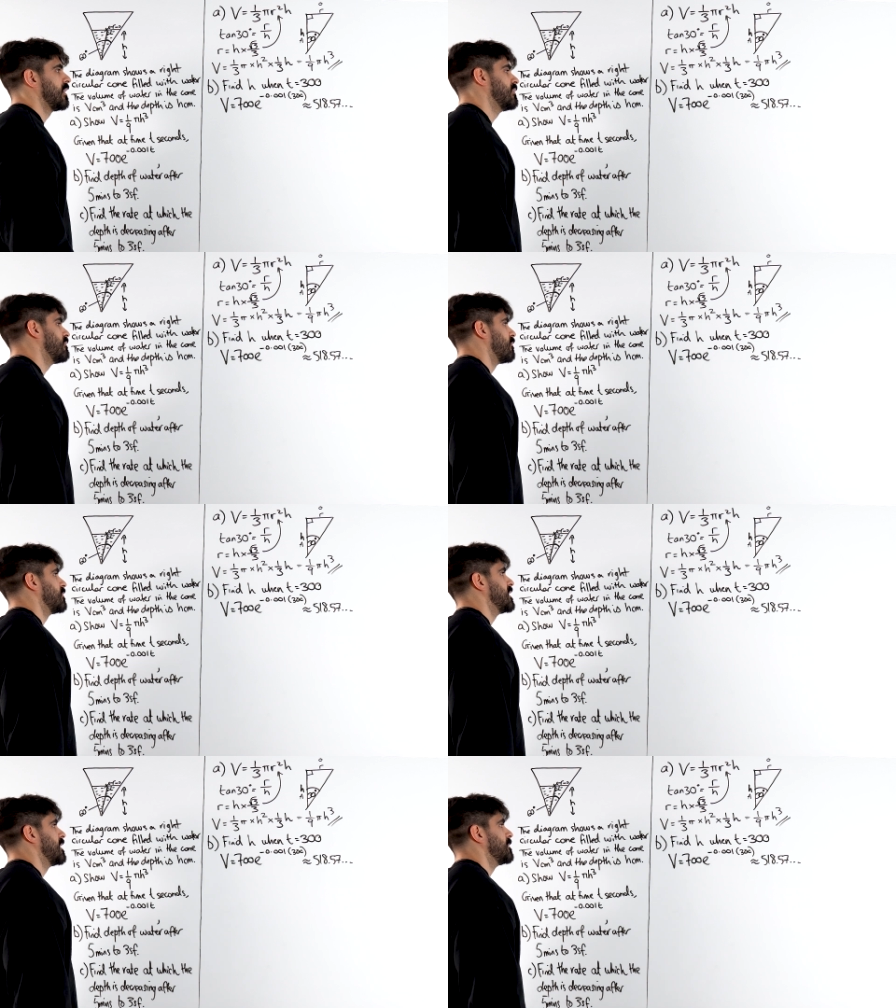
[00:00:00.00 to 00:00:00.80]
I'll never
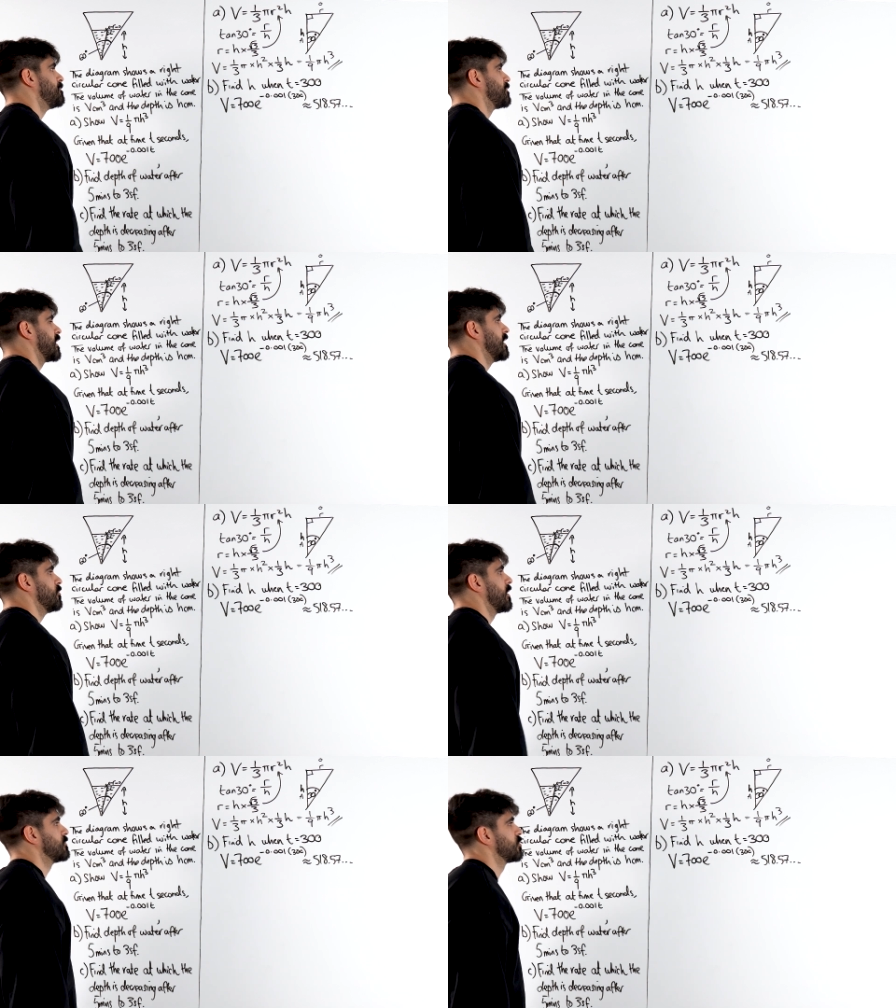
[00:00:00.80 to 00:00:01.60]
forget.
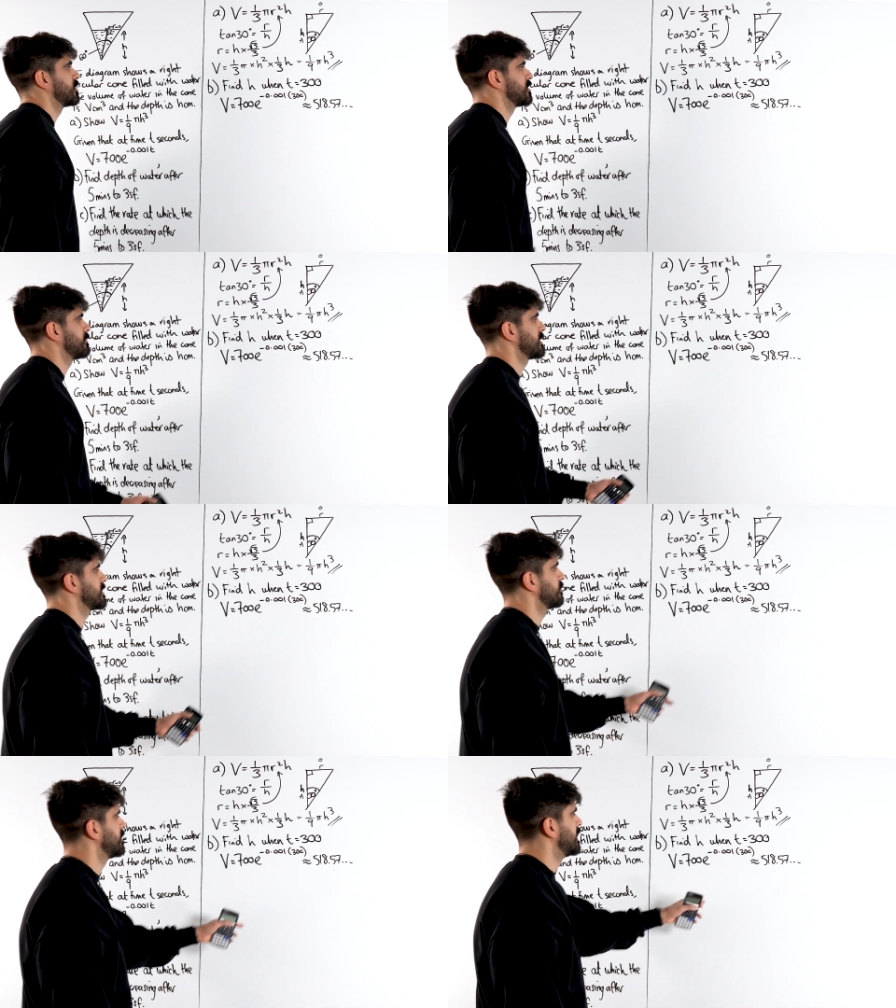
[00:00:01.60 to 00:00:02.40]
Anyway, I'm talking to
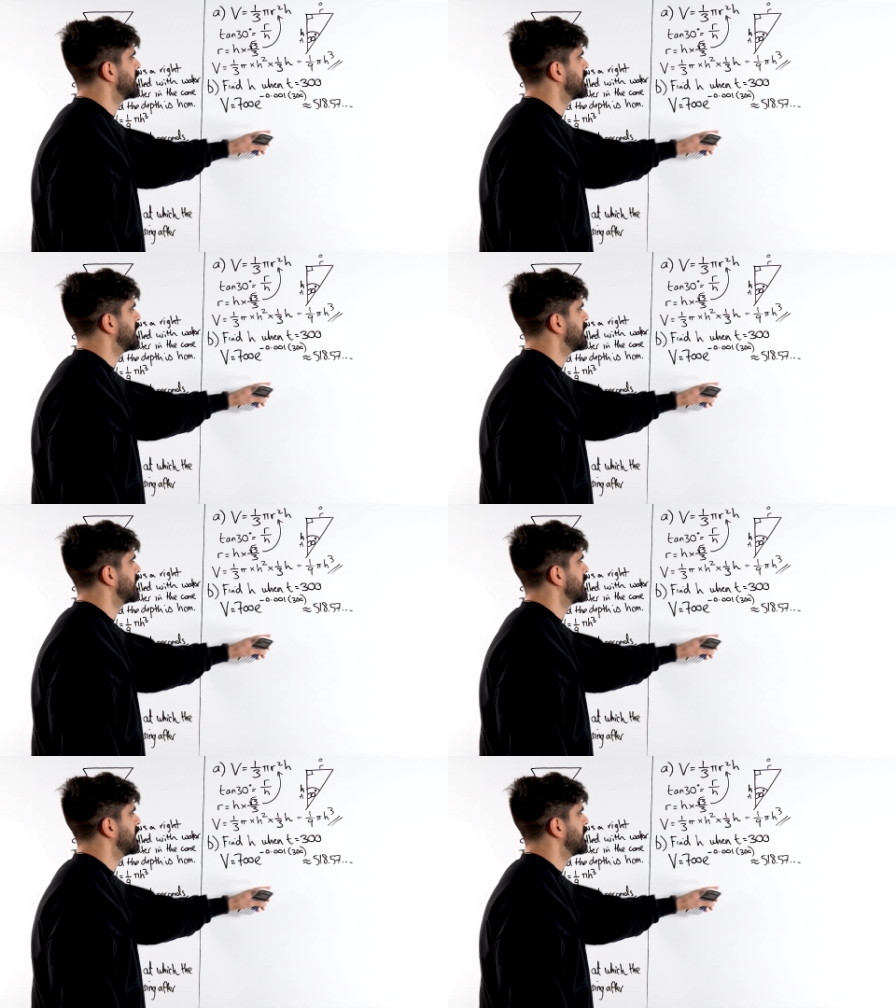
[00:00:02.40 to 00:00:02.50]
myself.